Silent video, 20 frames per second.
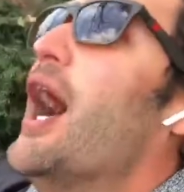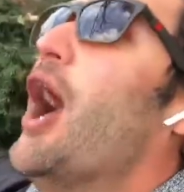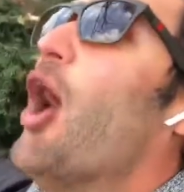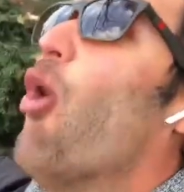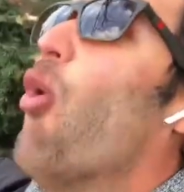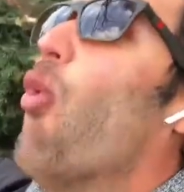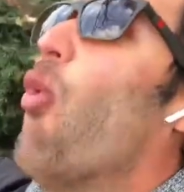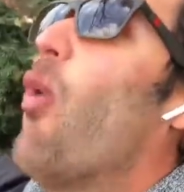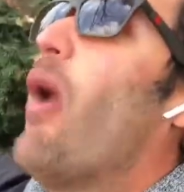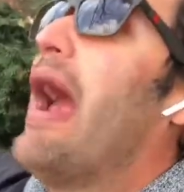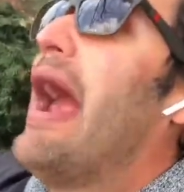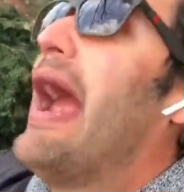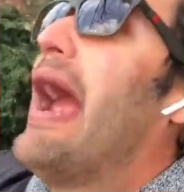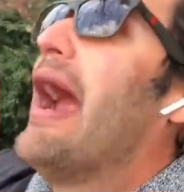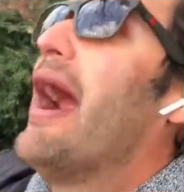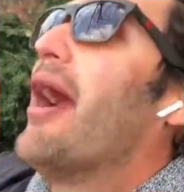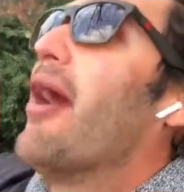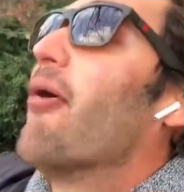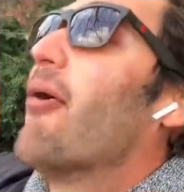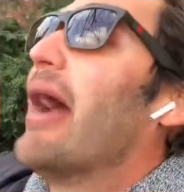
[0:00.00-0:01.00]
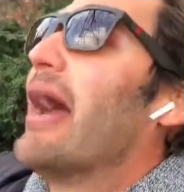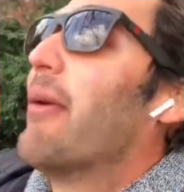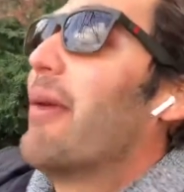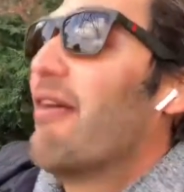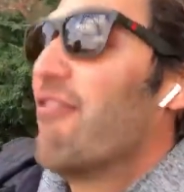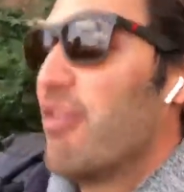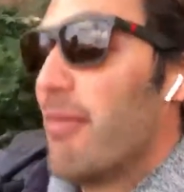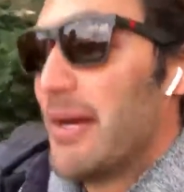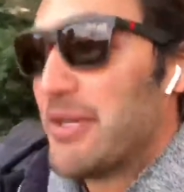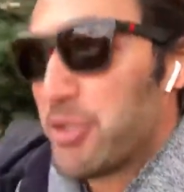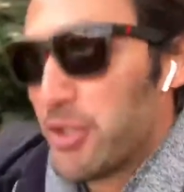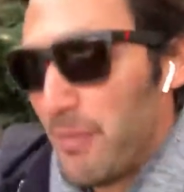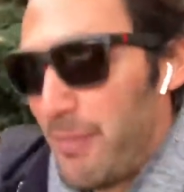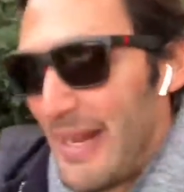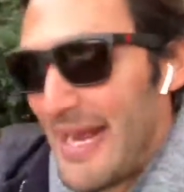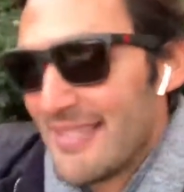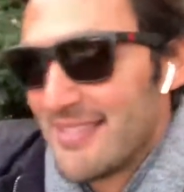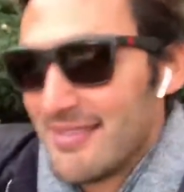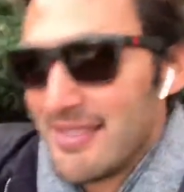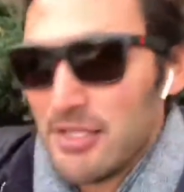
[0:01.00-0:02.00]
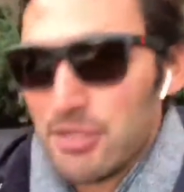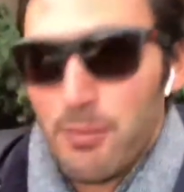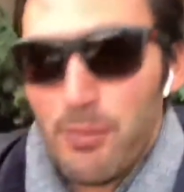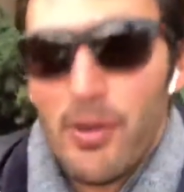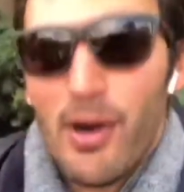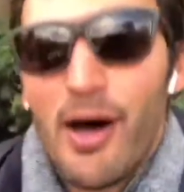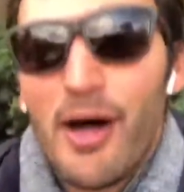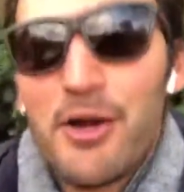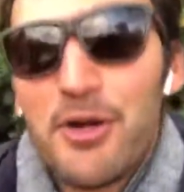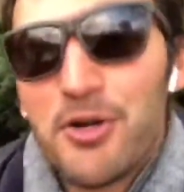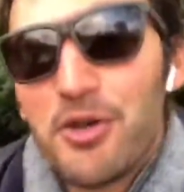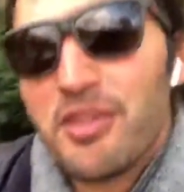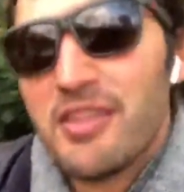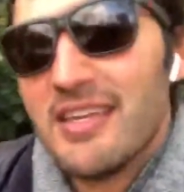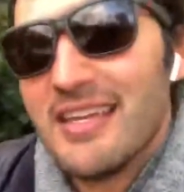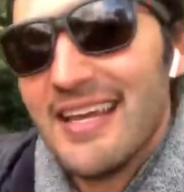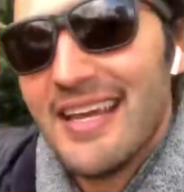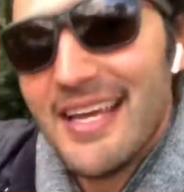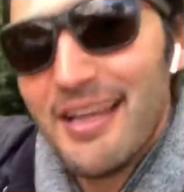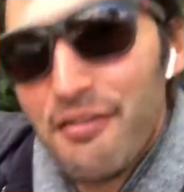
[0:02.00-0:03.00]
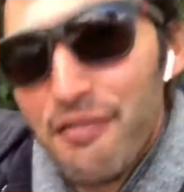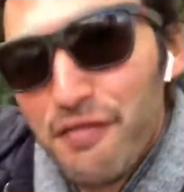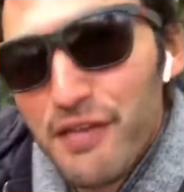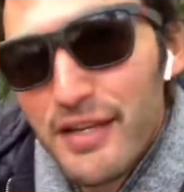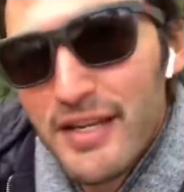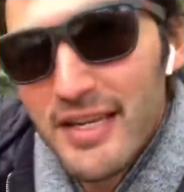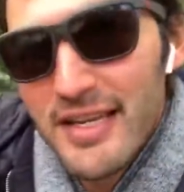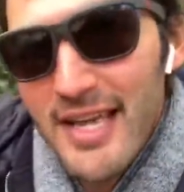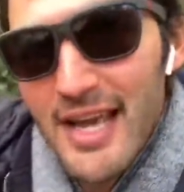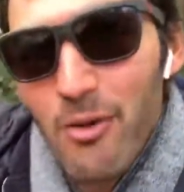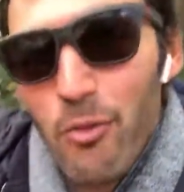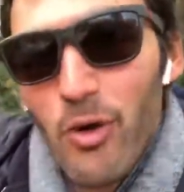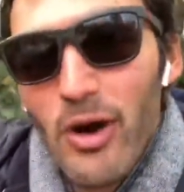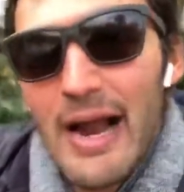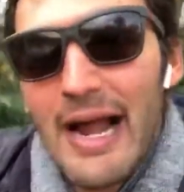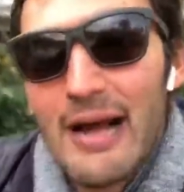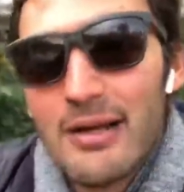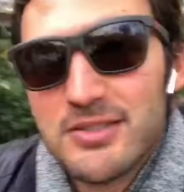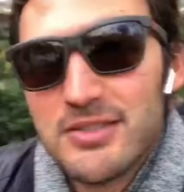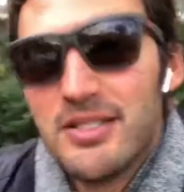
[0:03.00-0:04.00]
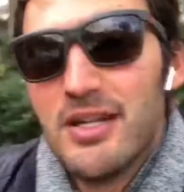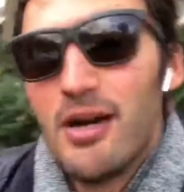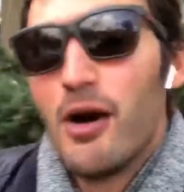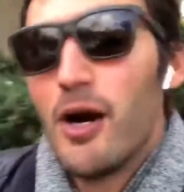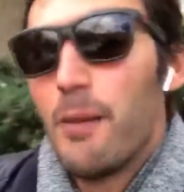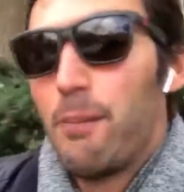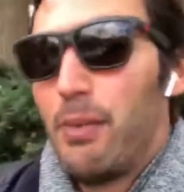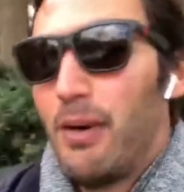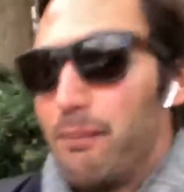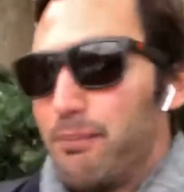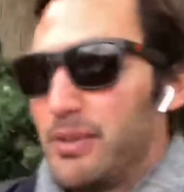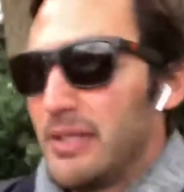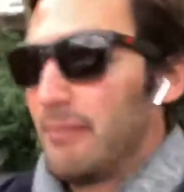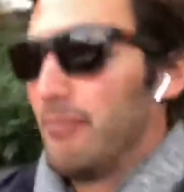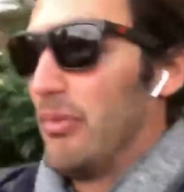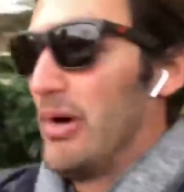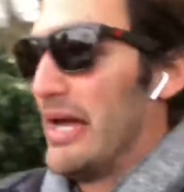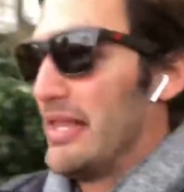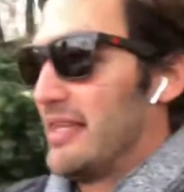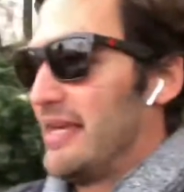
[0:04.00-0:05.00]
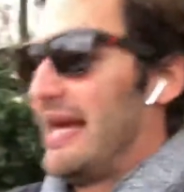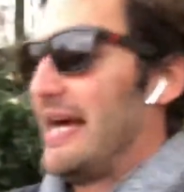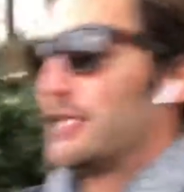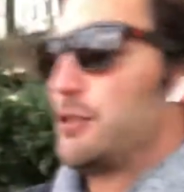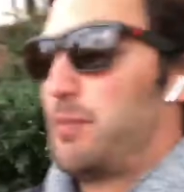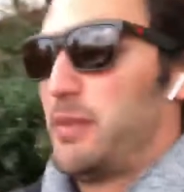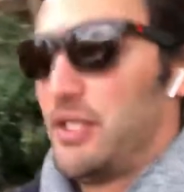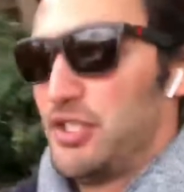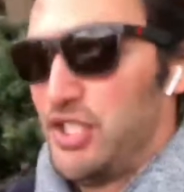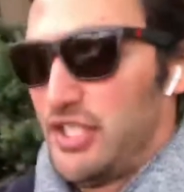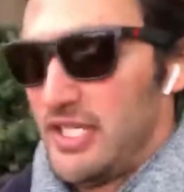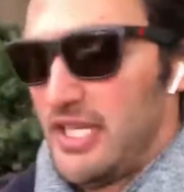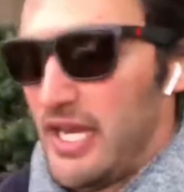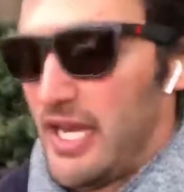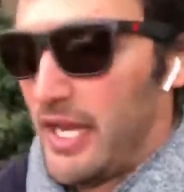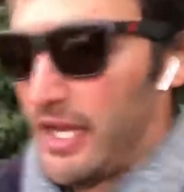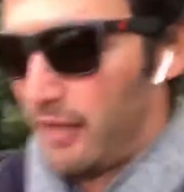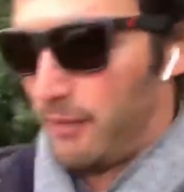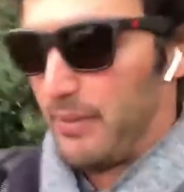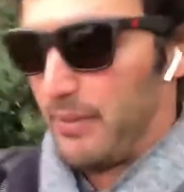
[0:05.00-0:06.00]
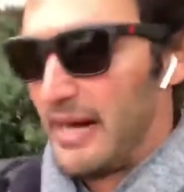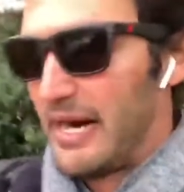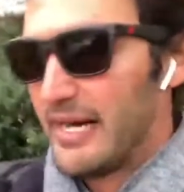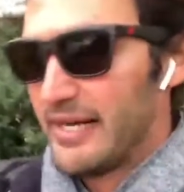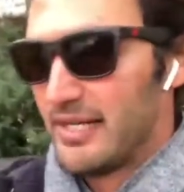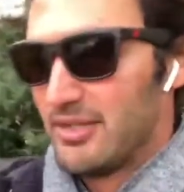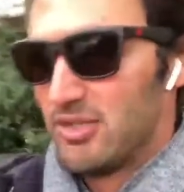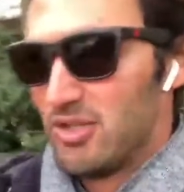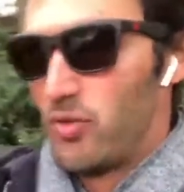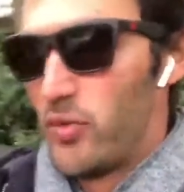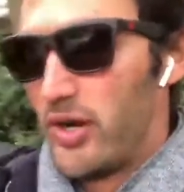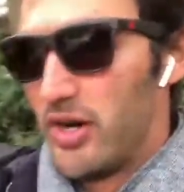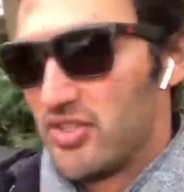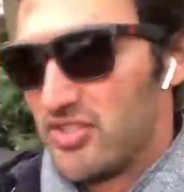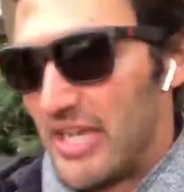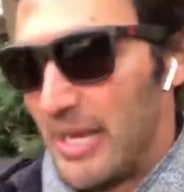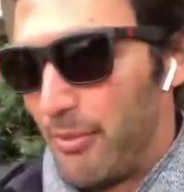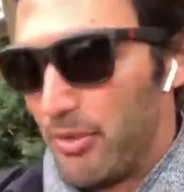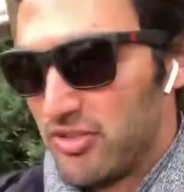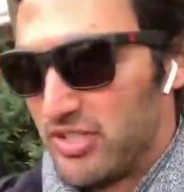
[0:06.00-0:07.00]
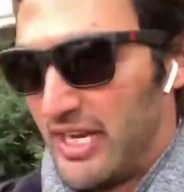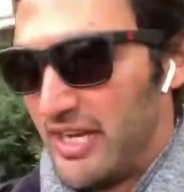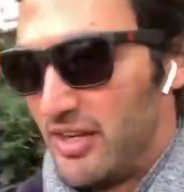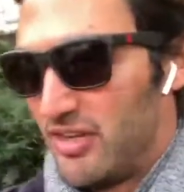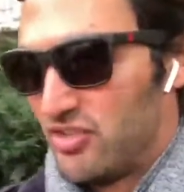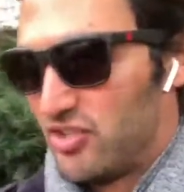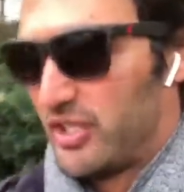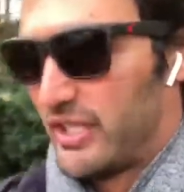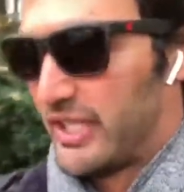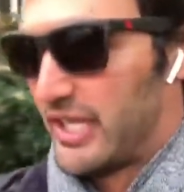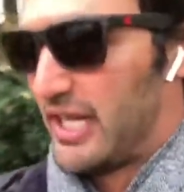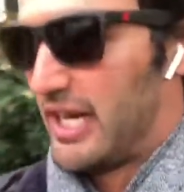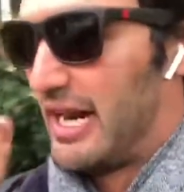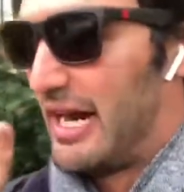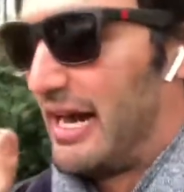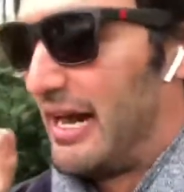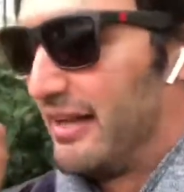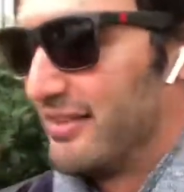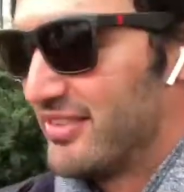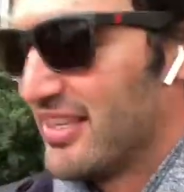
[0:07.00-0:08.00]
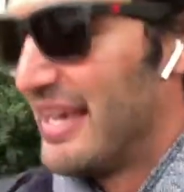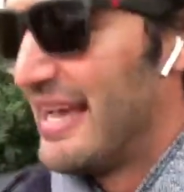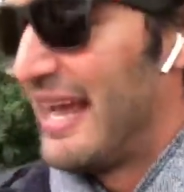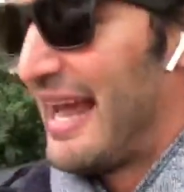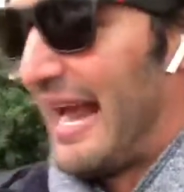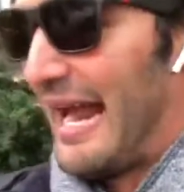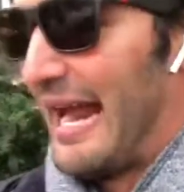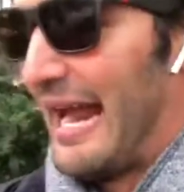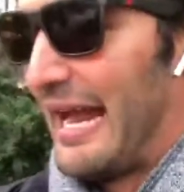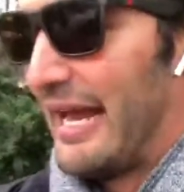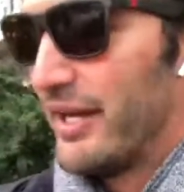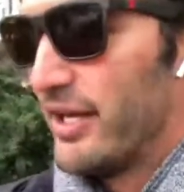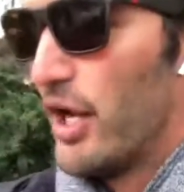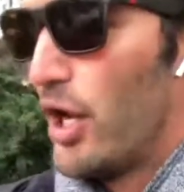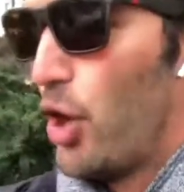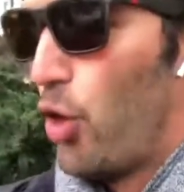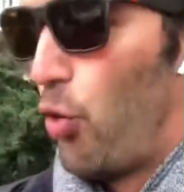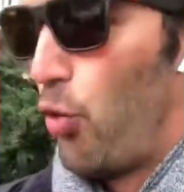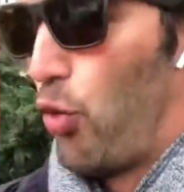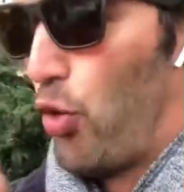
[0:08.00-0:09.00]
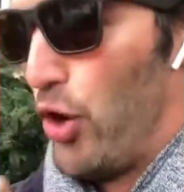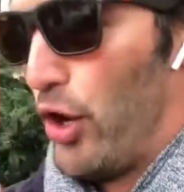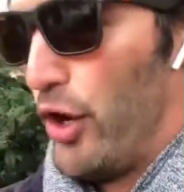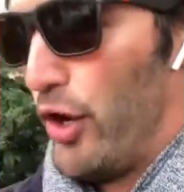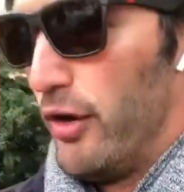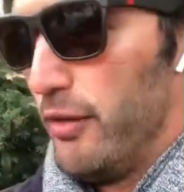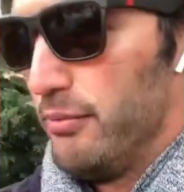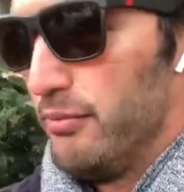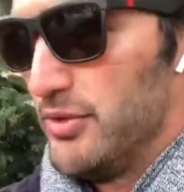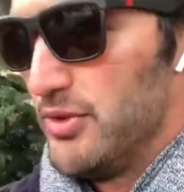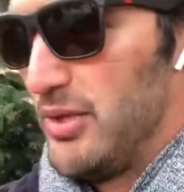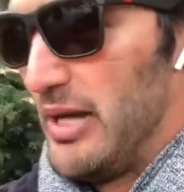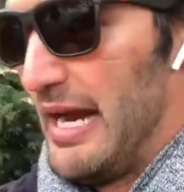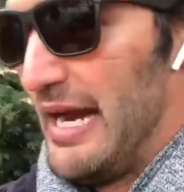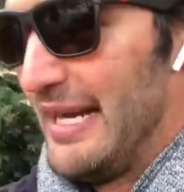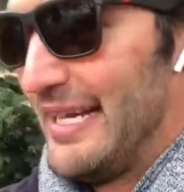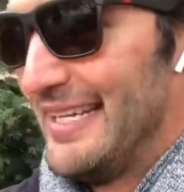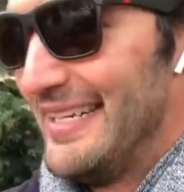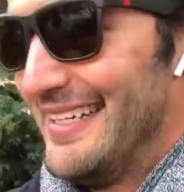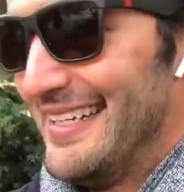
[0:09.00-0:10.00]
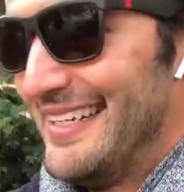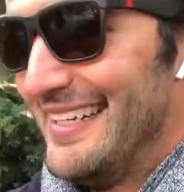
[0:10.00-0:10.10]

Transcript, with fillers: aware, right? We have the mental capacity to ponder the infinite, yet we're housed in heart-bumping, breath-gasping, decaying bodies. So we are simultaneously gods and worms, right?